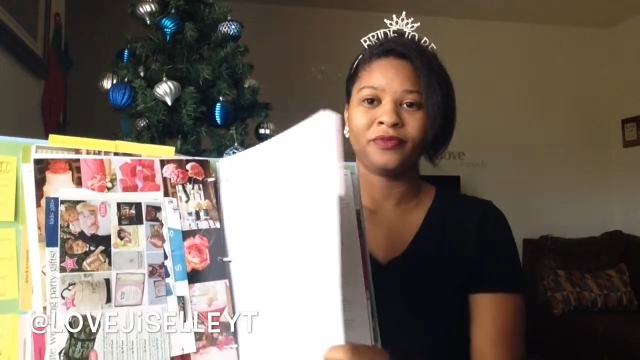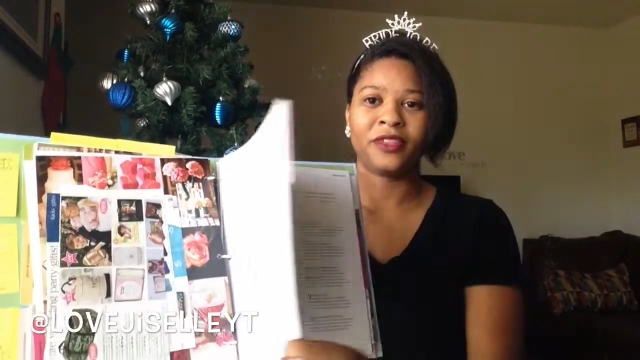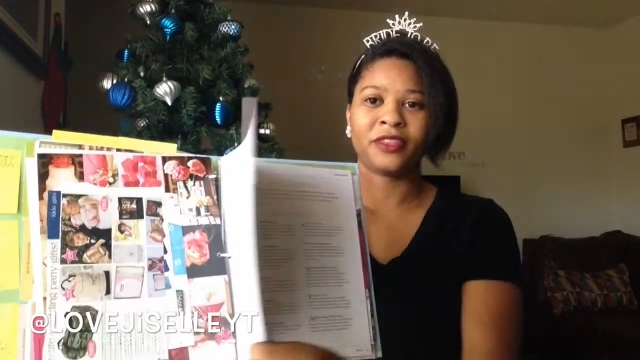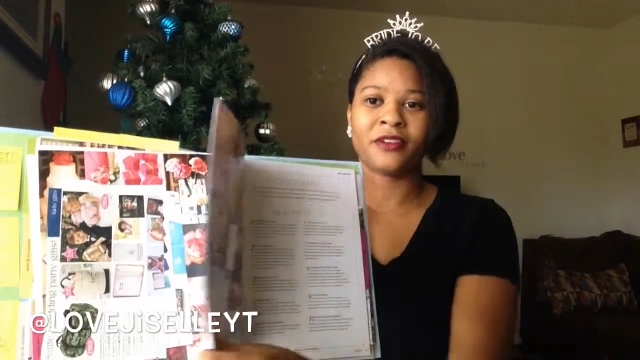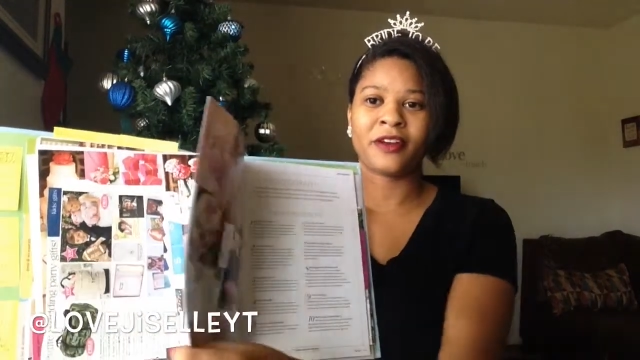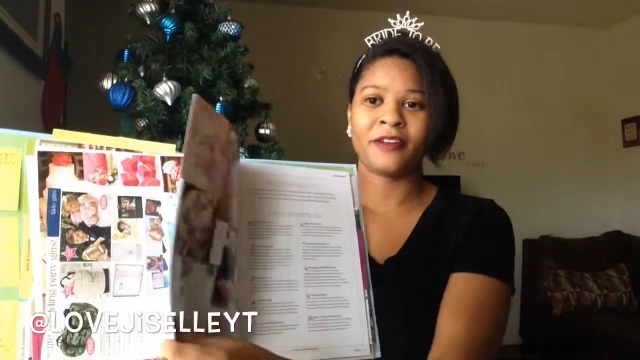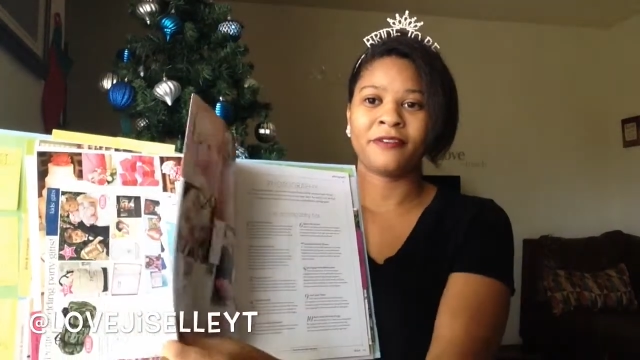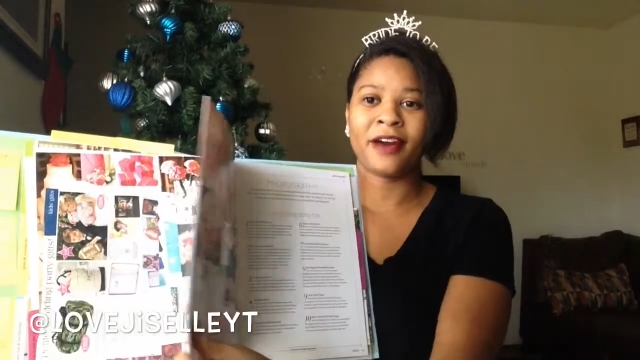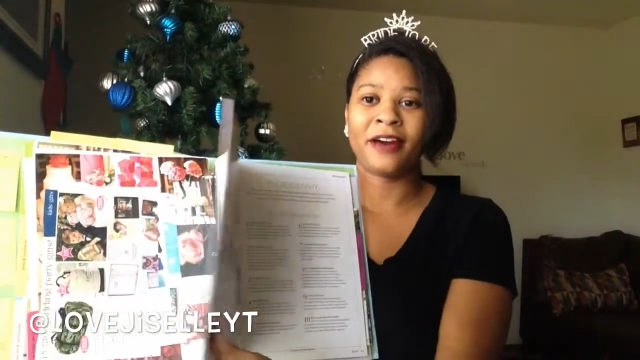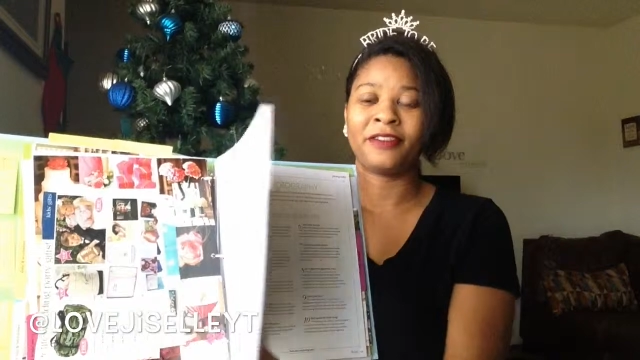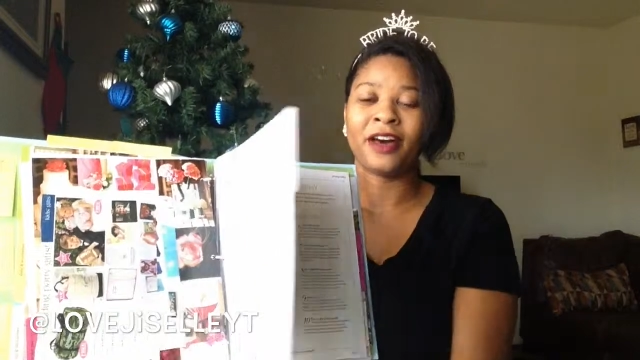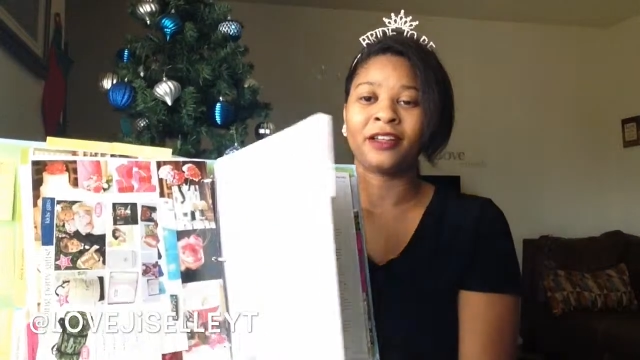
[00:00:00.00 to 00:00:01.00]
the
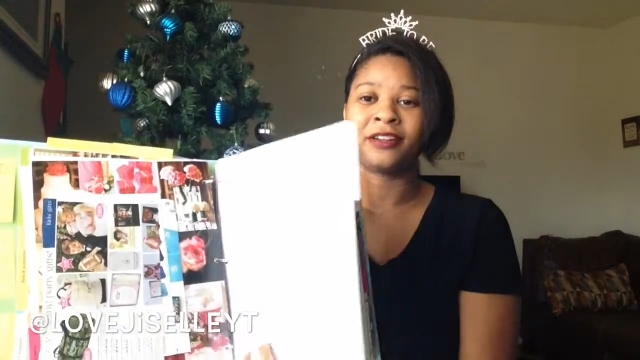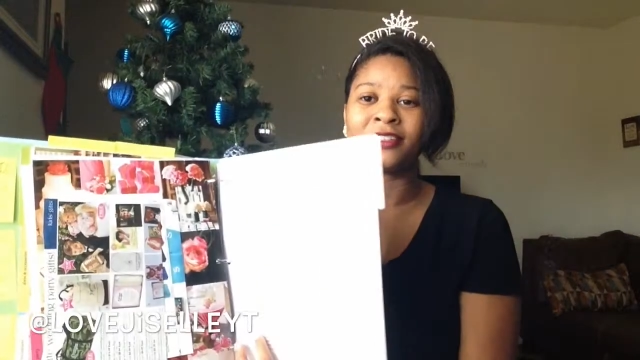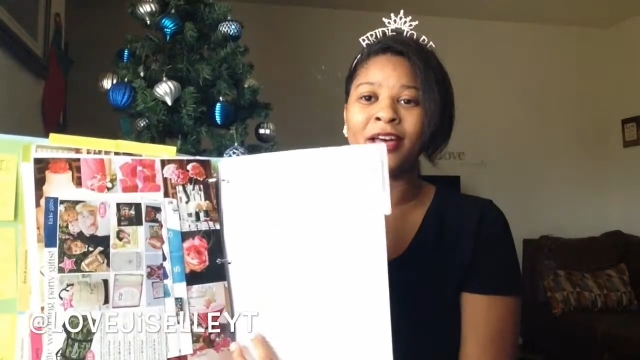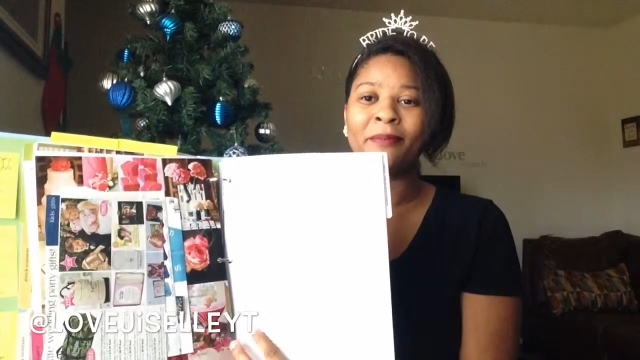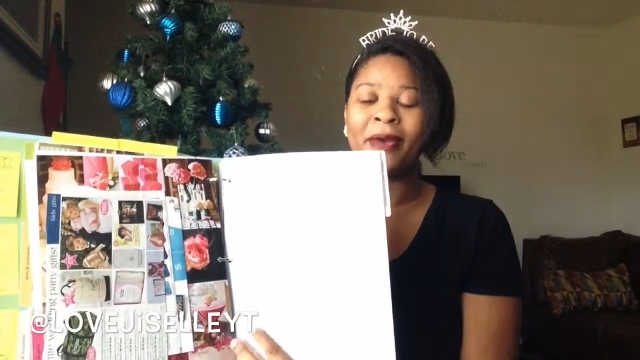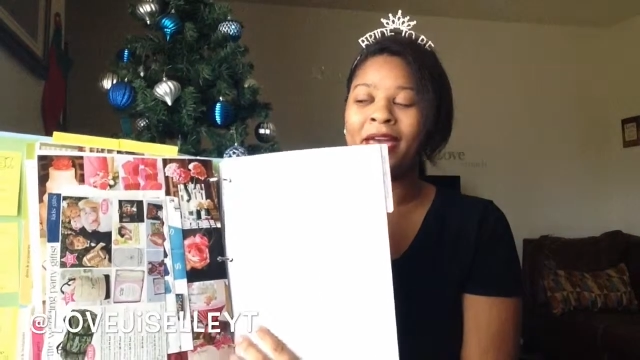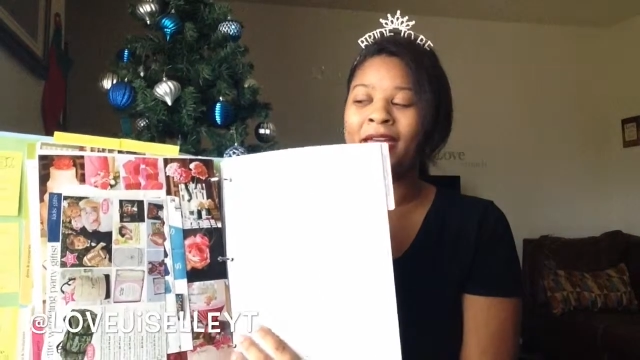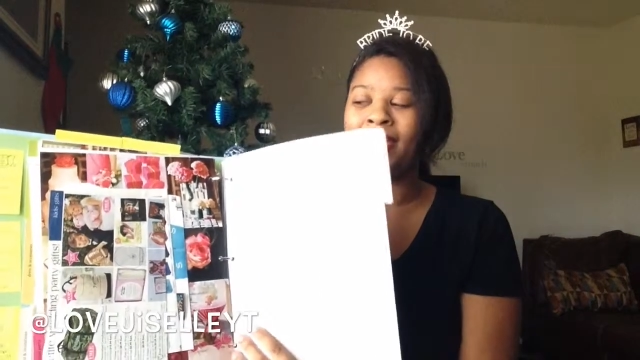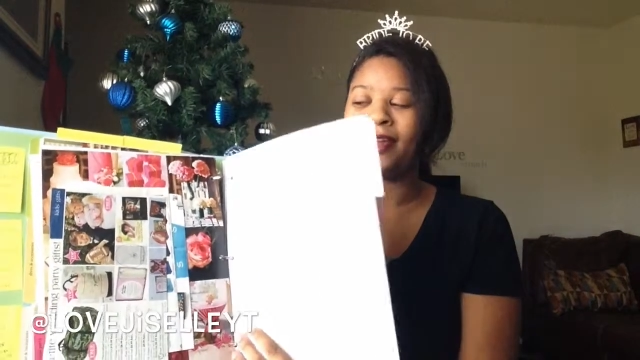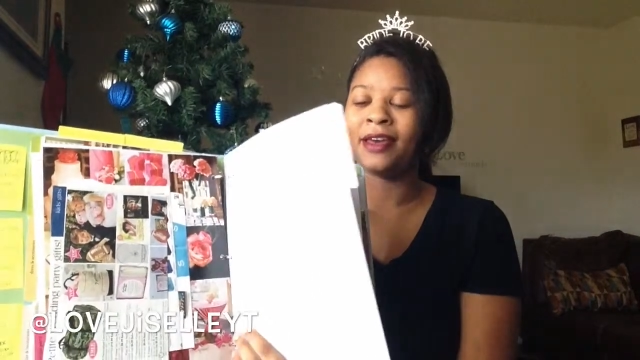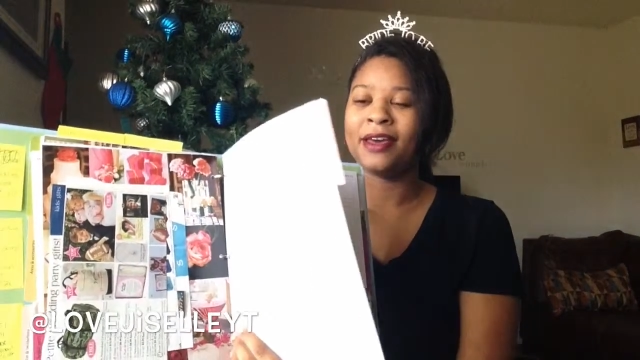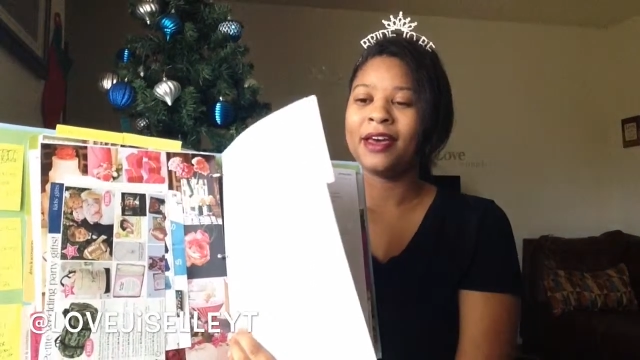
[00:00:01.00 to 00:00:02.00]
$35 I paid.